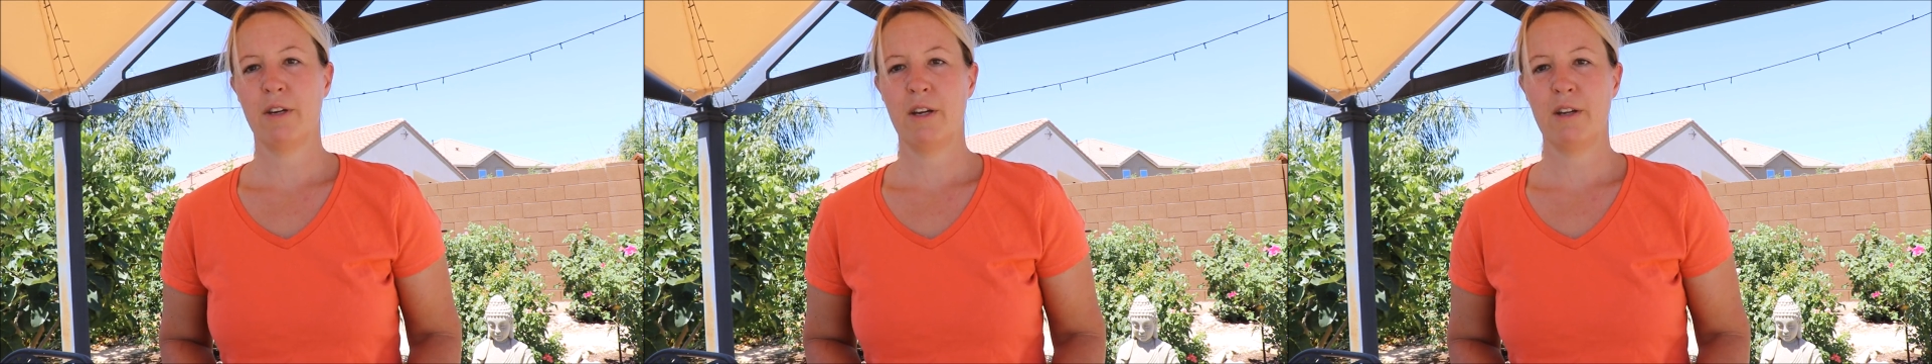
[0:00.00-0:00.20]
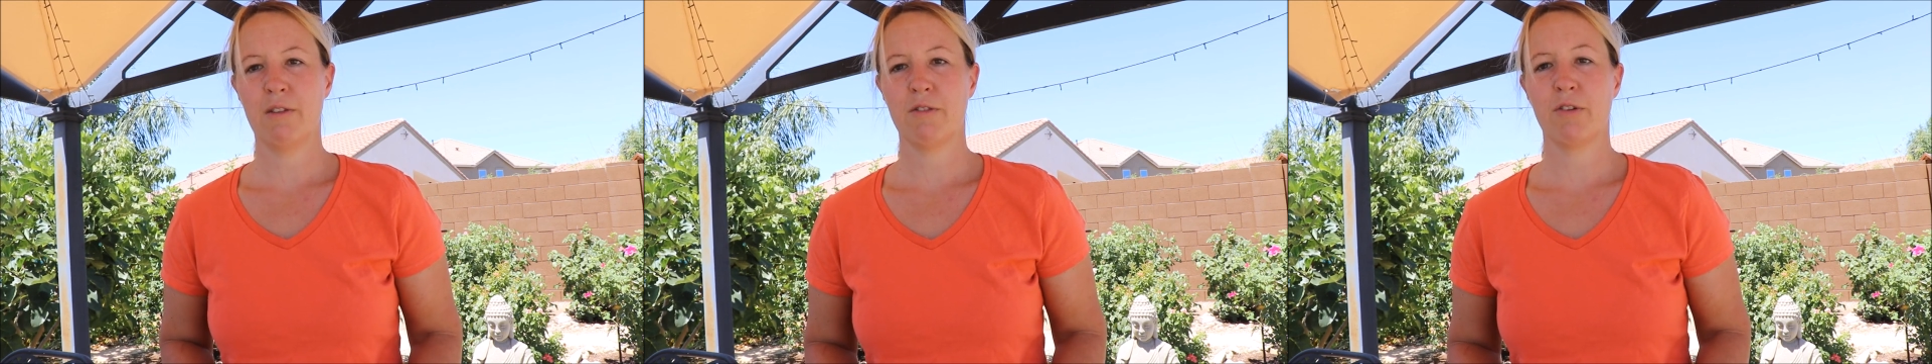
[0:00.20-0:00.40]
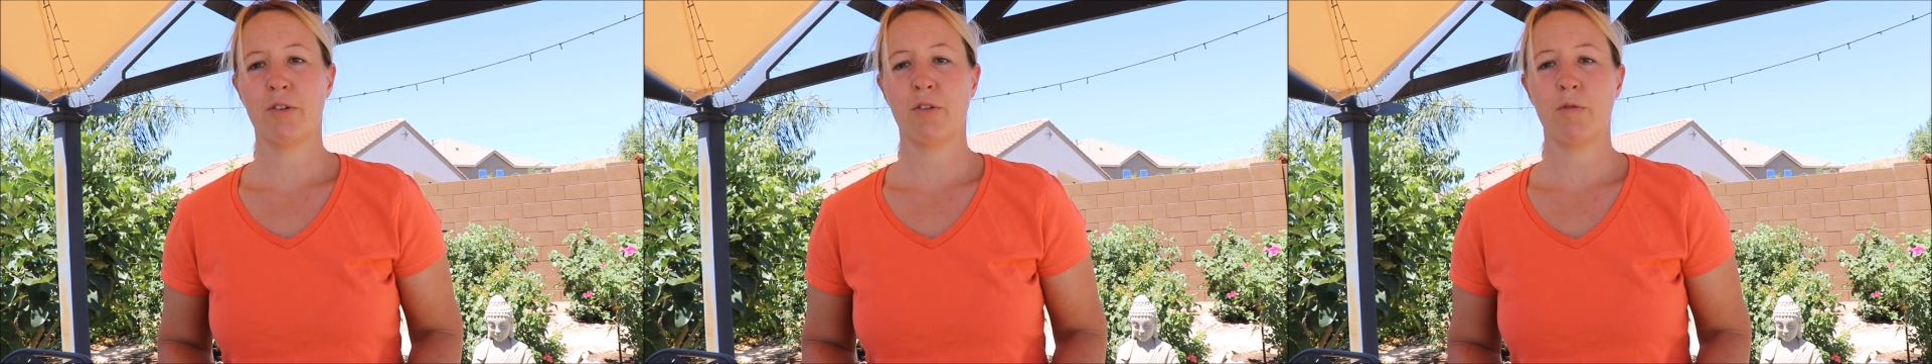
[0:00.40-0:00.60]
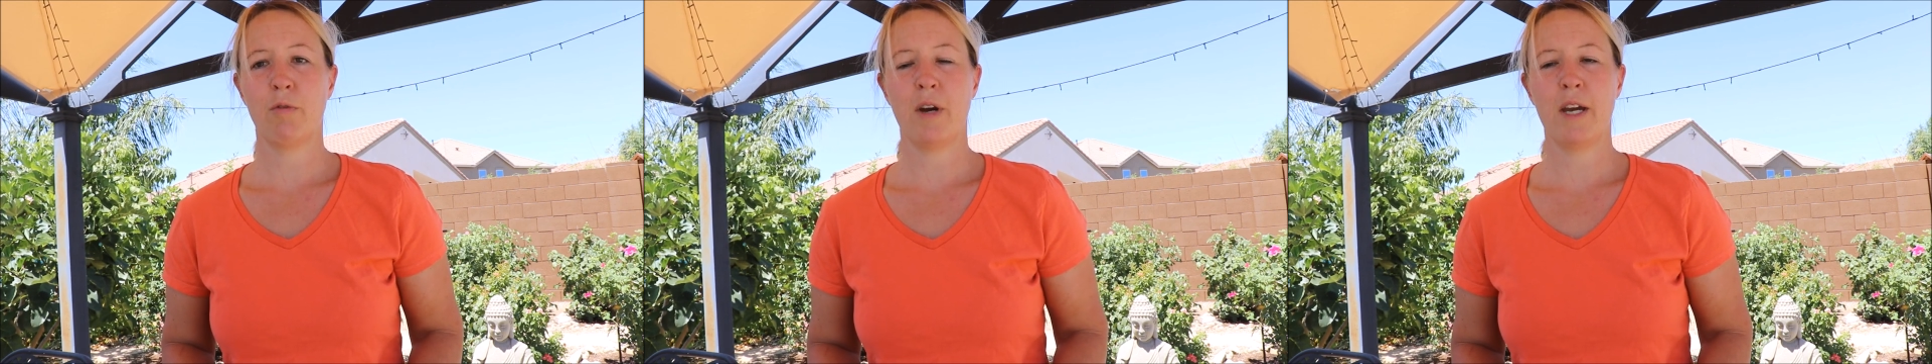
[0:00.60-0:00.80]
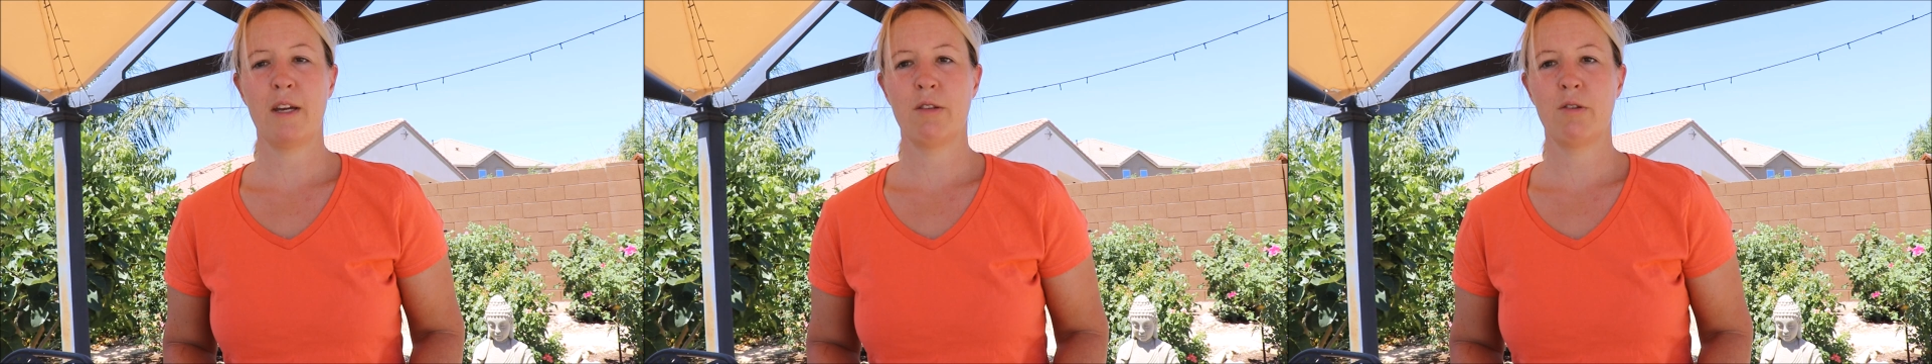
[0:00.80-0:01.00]
in a certain
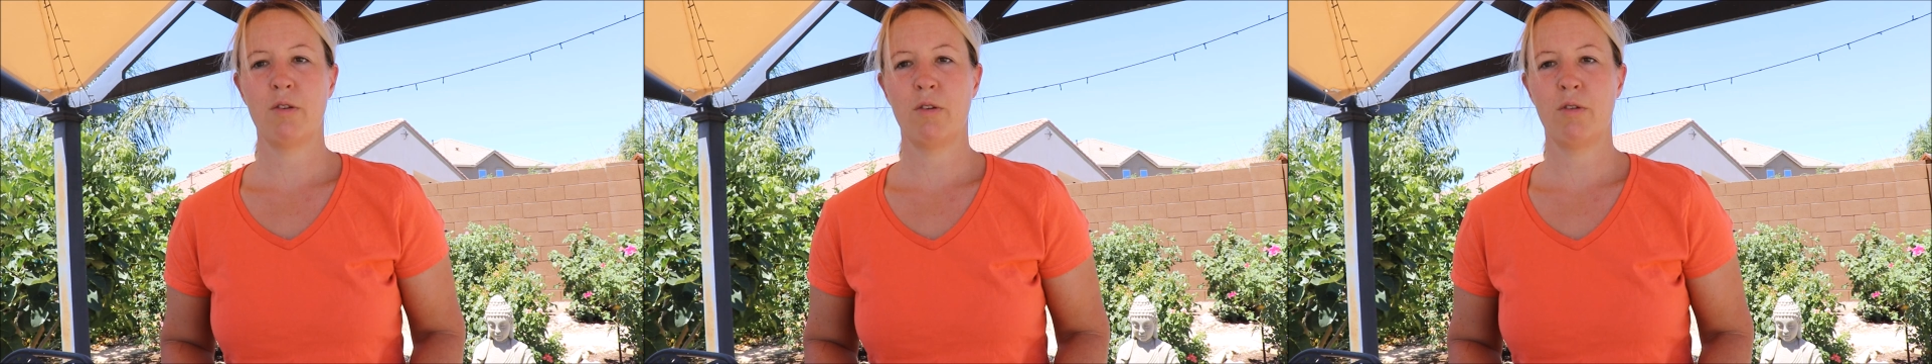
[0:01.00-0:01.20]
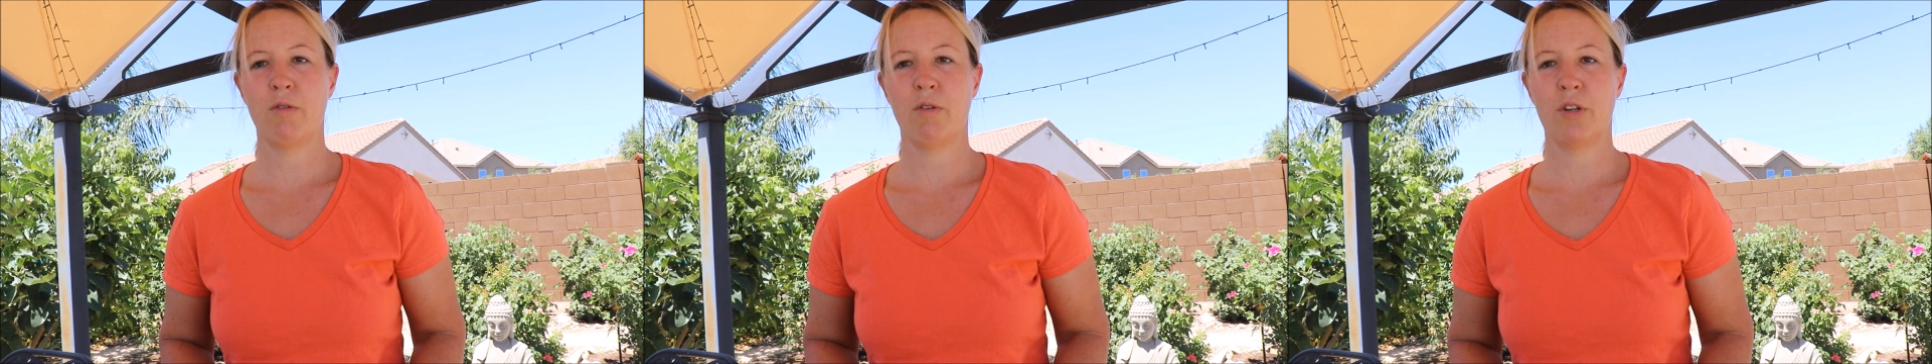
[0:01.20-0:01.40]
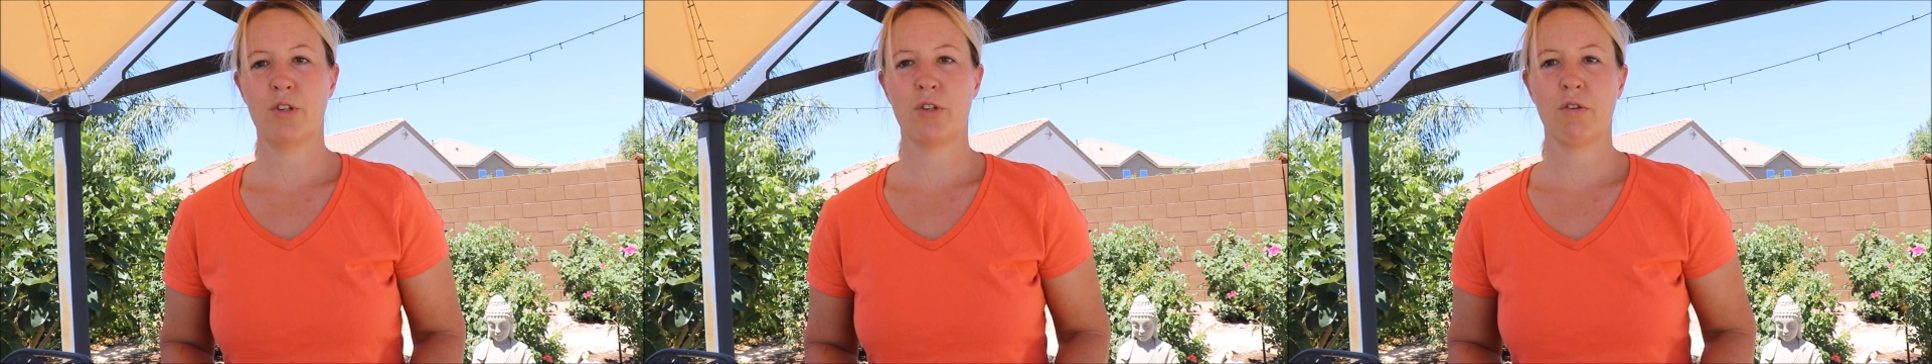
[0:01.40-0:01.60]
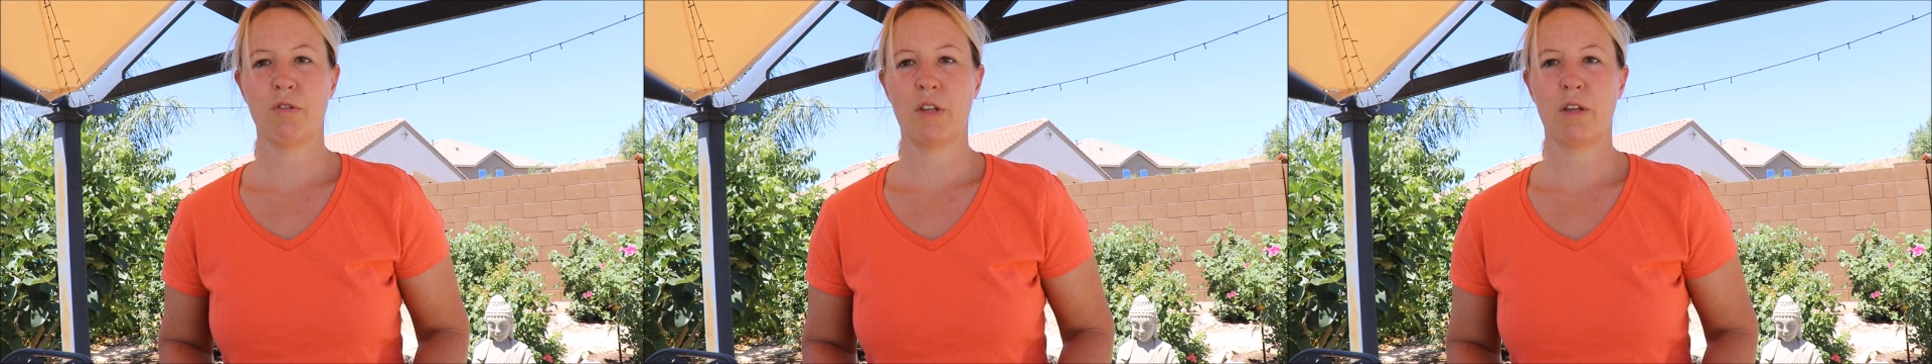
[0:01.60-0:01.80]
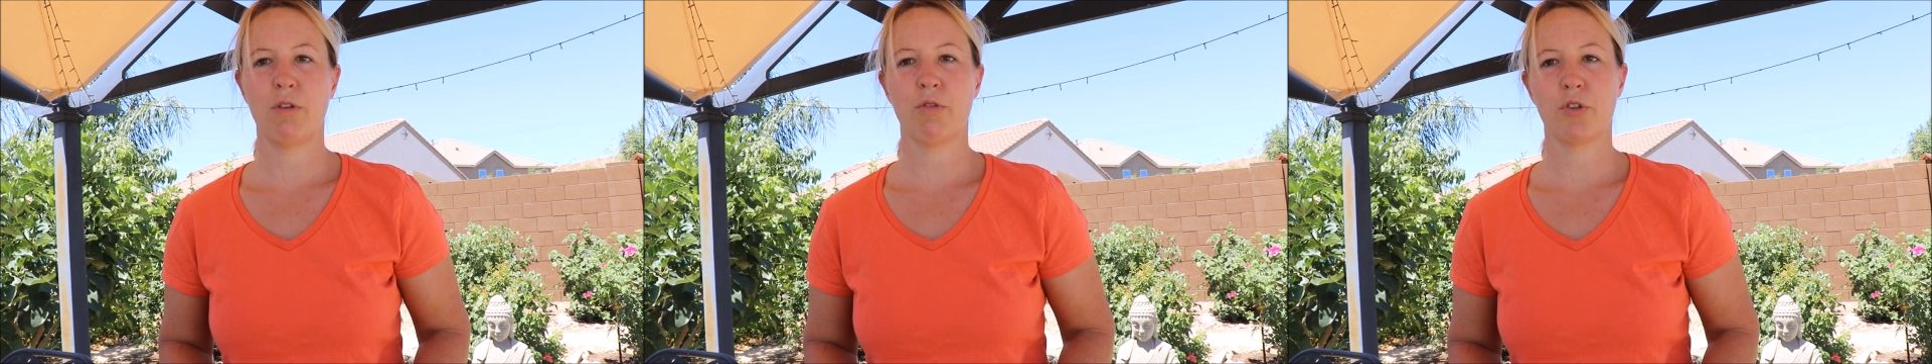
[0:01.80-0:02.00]
way to ensure
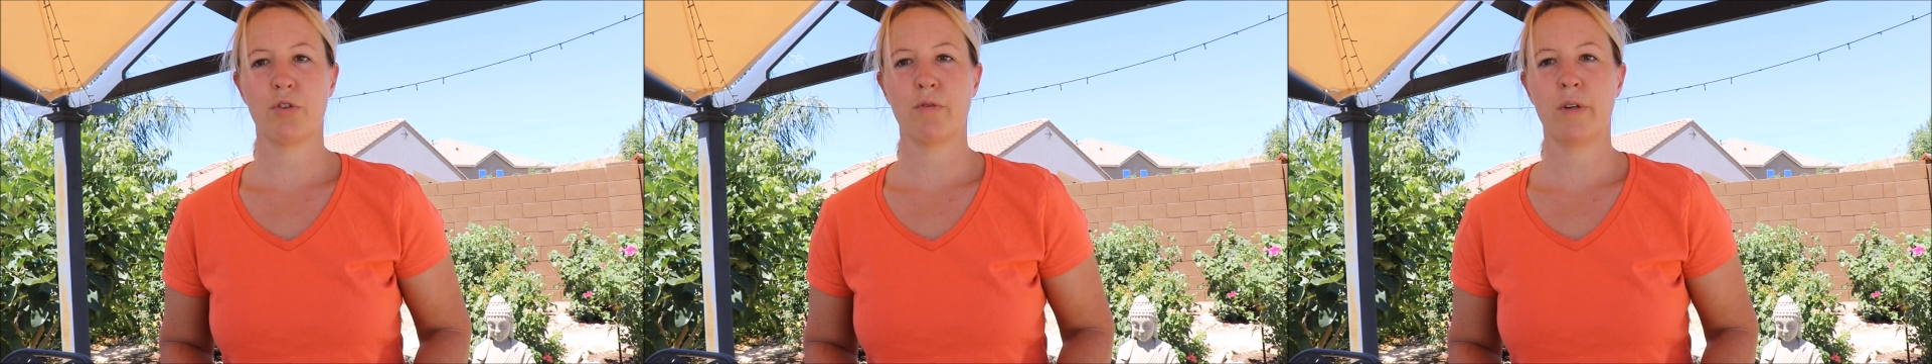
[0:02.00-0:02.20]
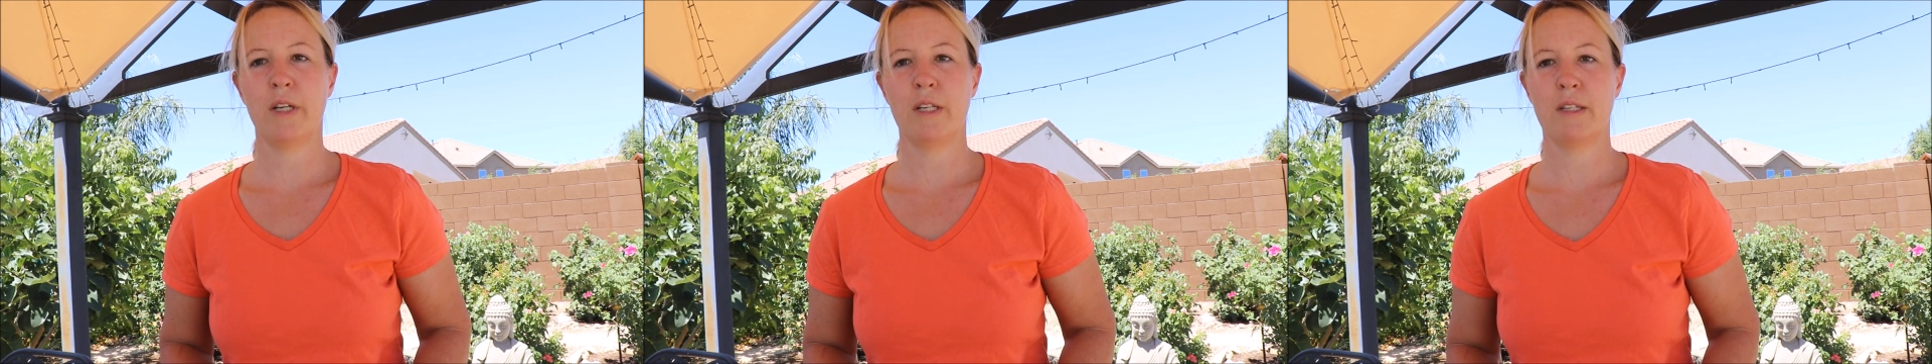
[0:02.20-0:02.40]
that your tree